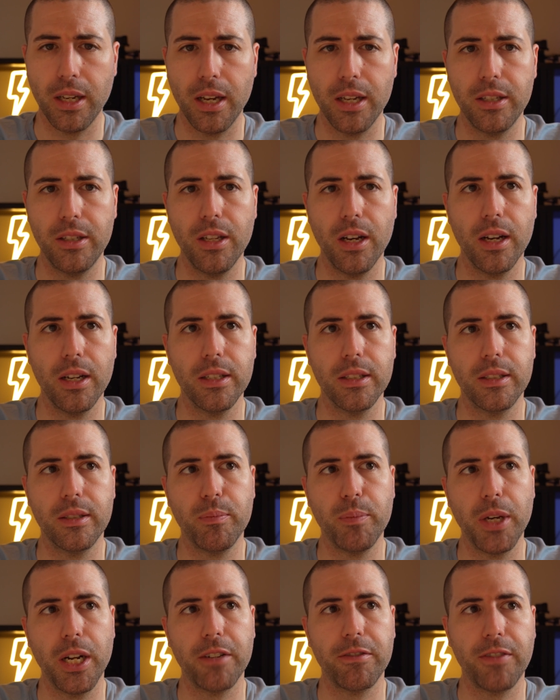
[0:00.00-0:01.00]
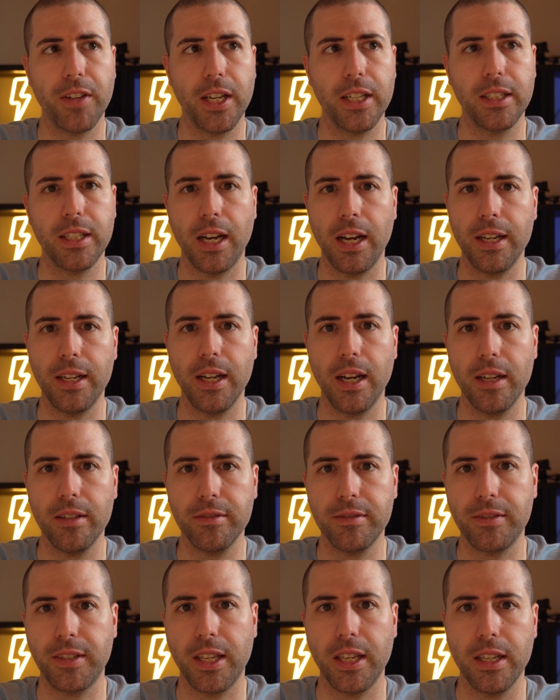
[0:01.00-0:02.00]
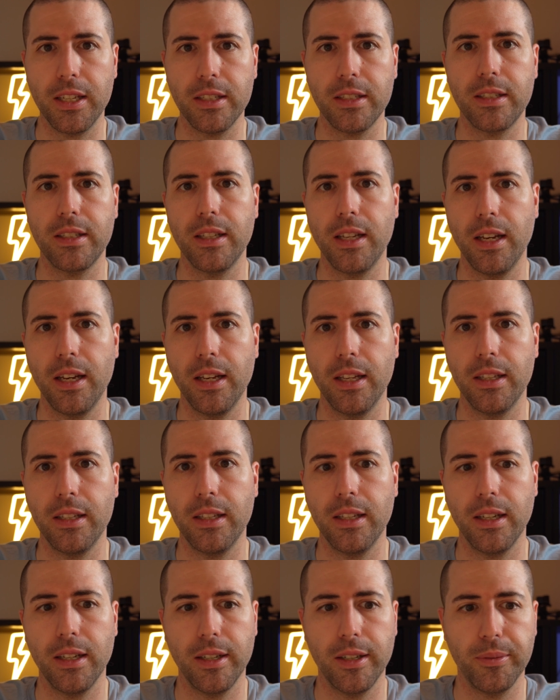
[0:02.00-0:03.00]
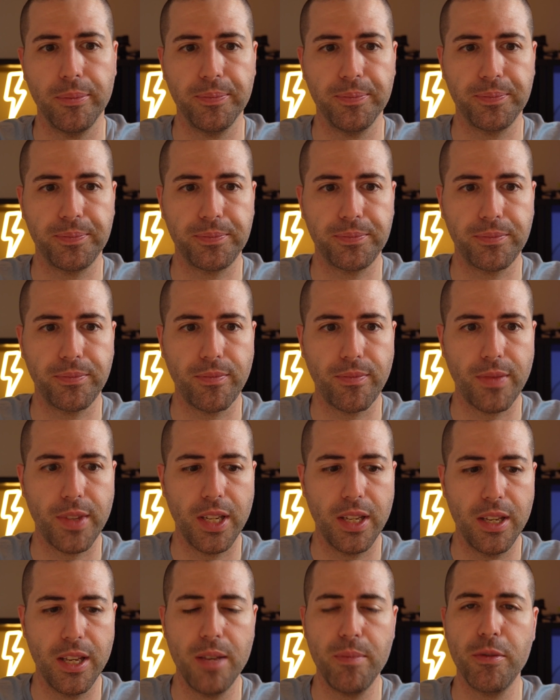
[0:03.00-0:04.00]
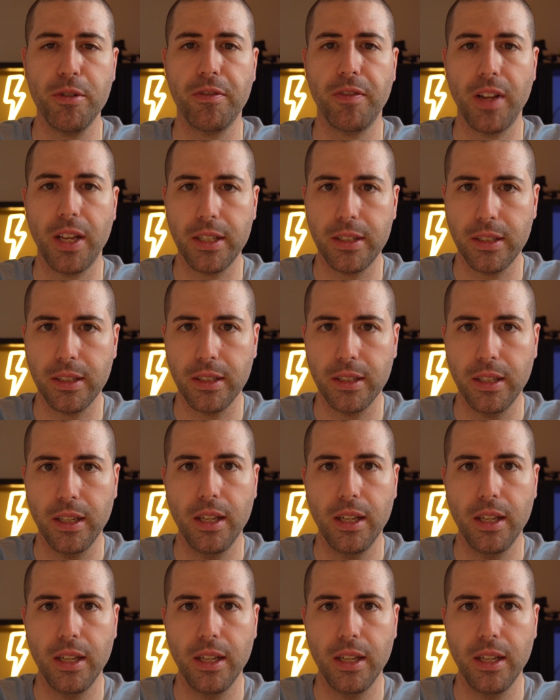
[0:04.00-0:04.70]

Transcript: it does Betaflight, iNav, KISS, and EMU Flight.